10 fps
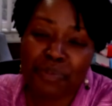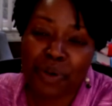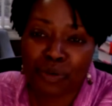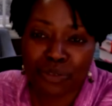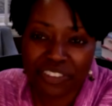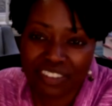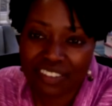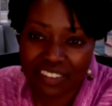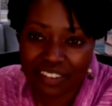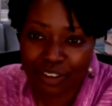post
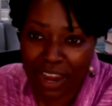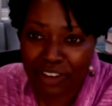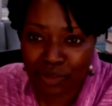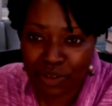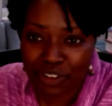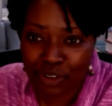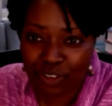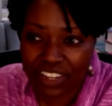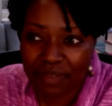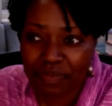graduate
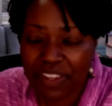degree,